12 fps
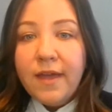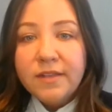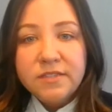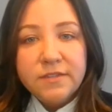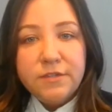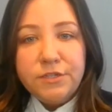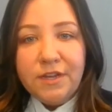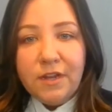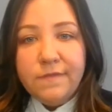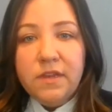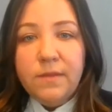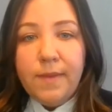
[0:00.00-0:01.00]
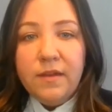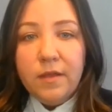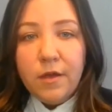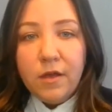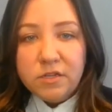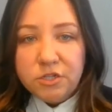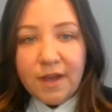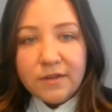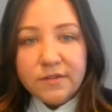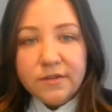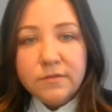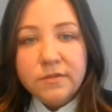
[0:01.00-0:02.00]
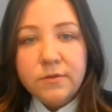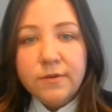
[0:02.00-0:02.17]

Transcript: exclusion of independent contractors,